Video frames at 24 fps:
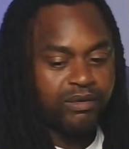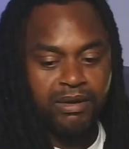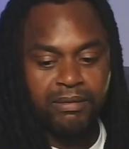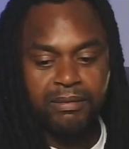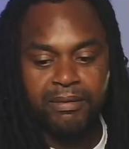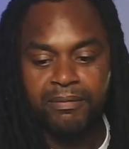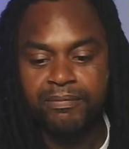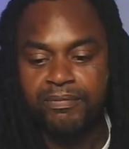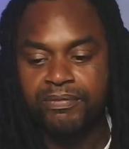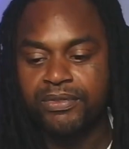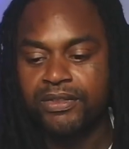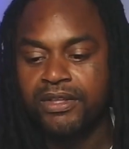
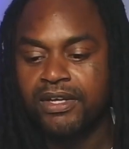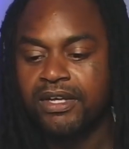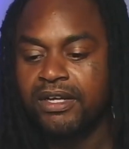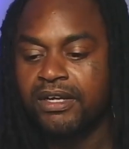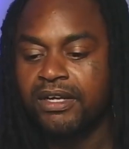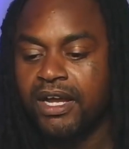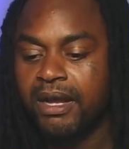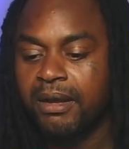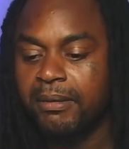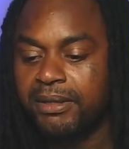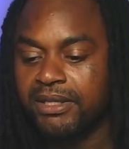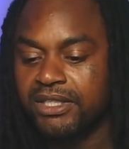room.
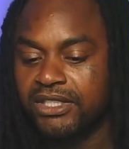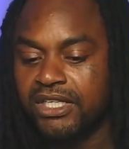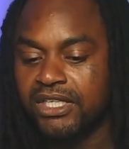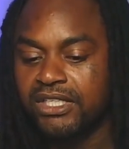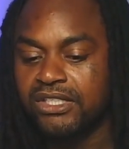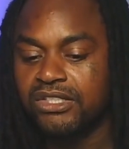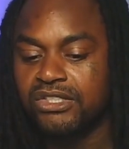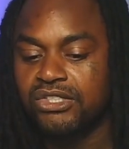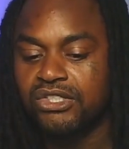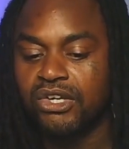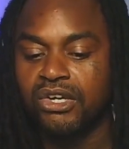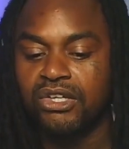I have to
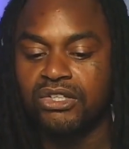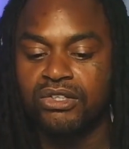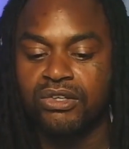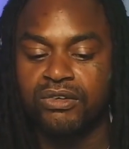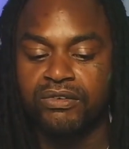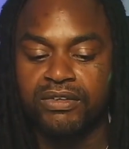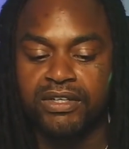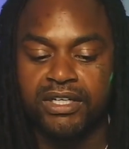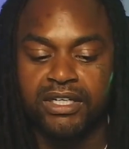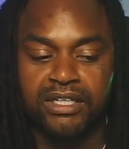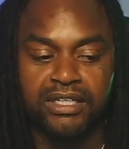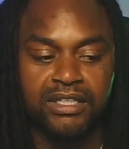change the charge
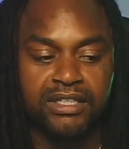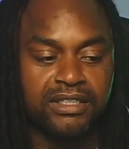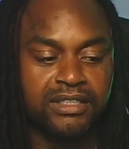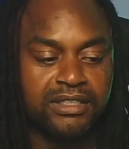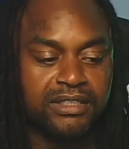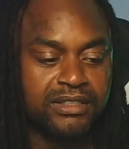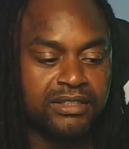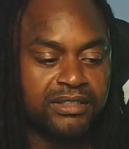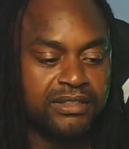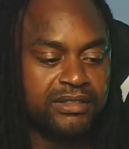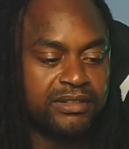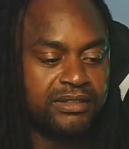over there.
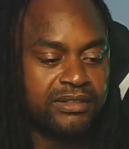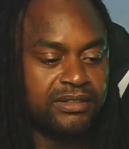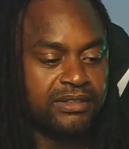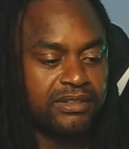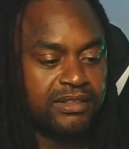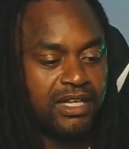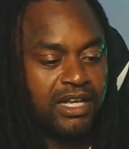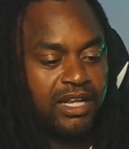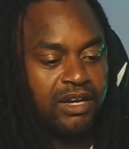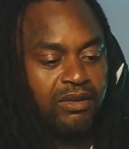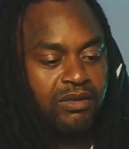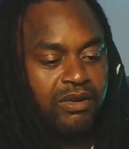
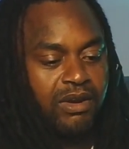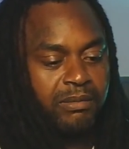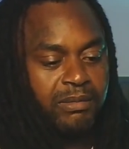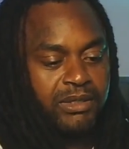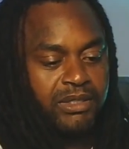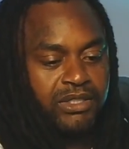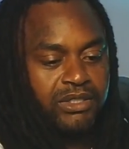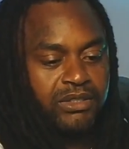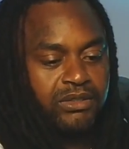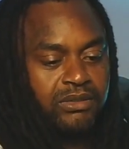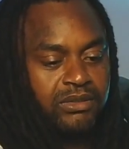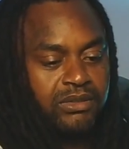I know what I'm
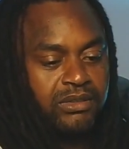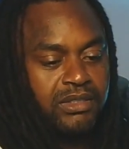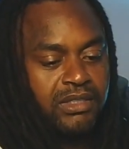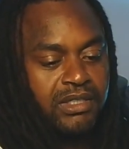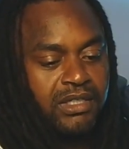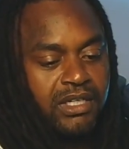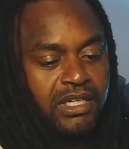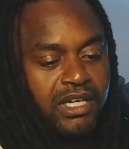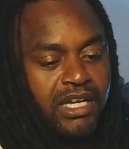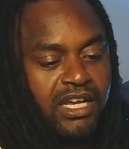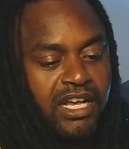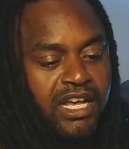gonna do.
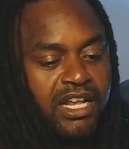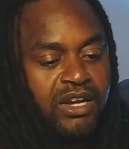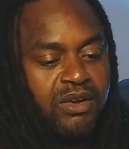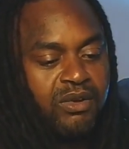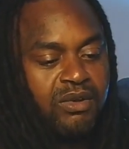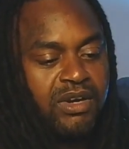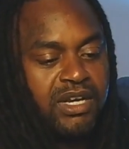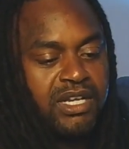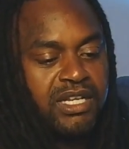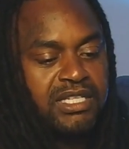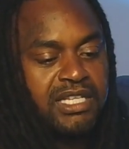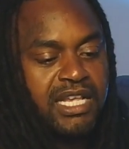I
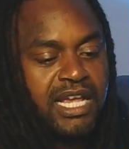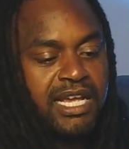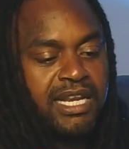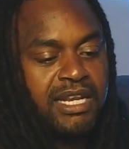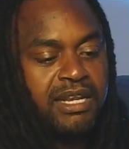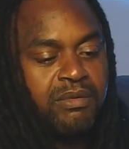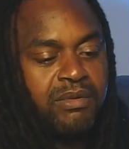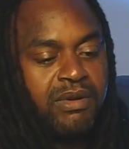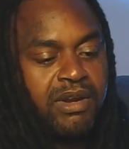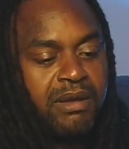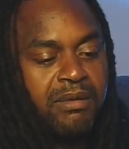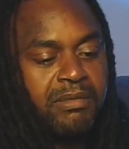know
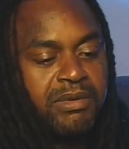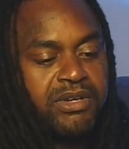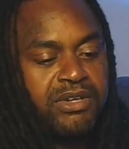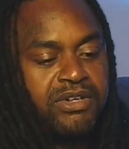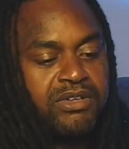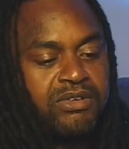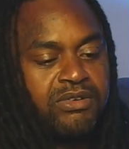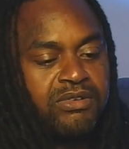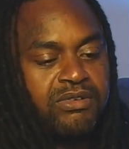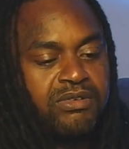exactly what I'm gonna